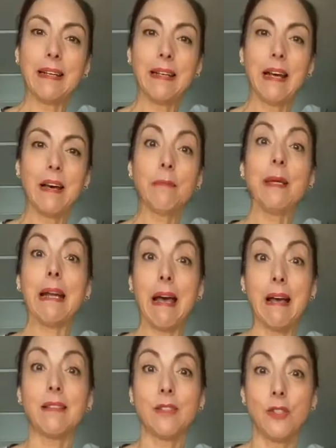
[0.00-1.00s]
I've been
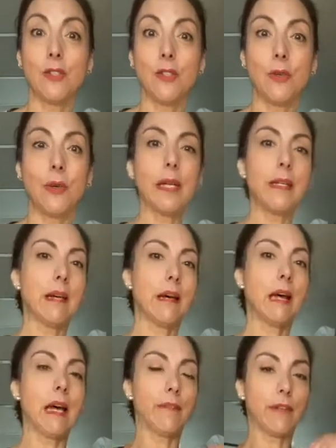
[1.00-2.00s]
asked to do it. I
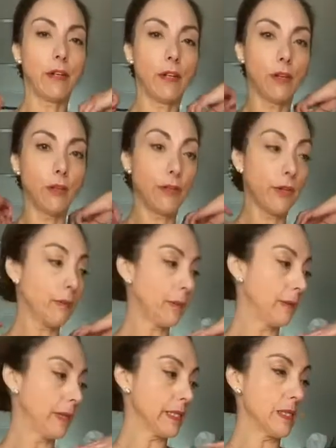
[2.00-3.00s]
have a lot of
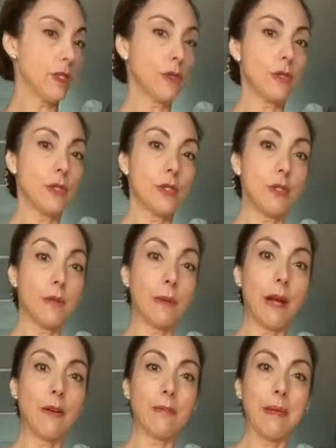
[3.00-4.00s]
Thermomix users
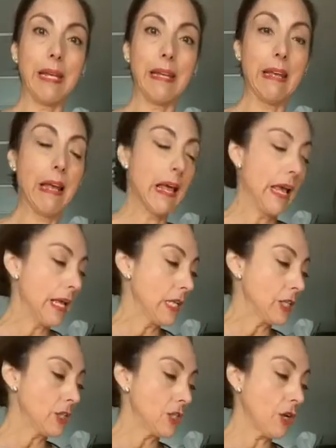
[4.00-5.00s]
around me.
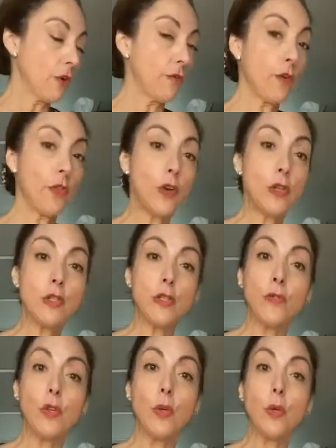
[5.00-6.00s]
So for those of
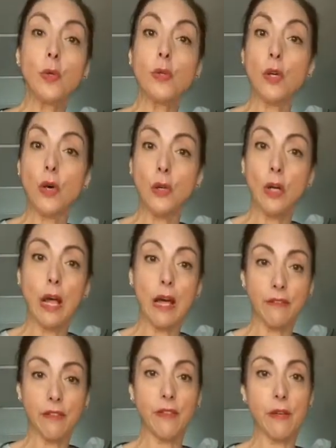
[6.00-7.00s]
you who don't have
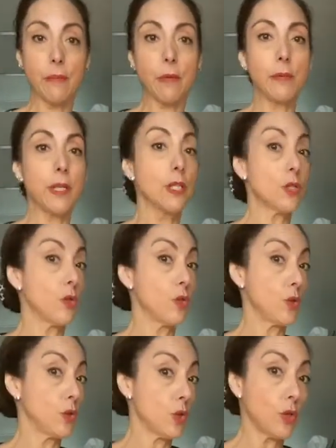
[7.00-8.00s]
a Thermomix or you
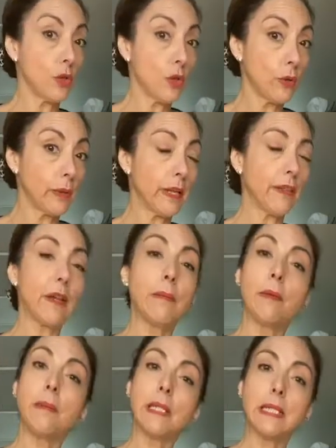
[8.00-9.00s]
don't know what a
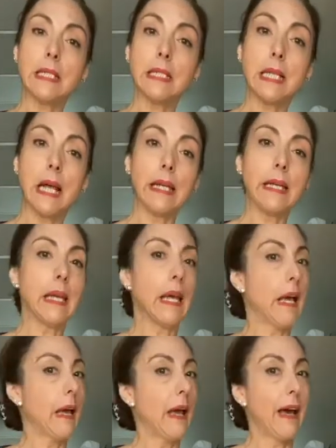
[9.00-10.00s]
Thermomix is like,
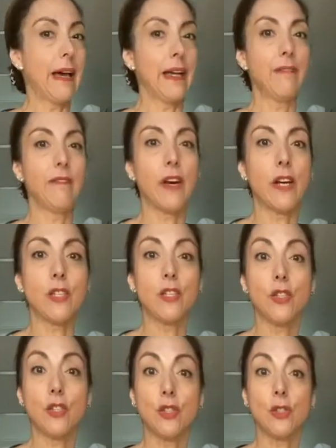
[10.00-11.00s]
I invite
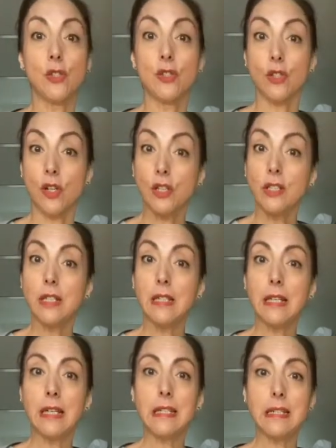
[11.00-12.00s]
you to search in the
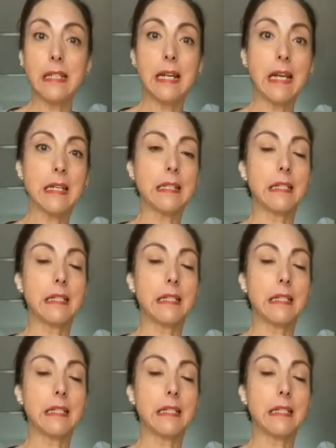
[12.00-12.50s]
internet.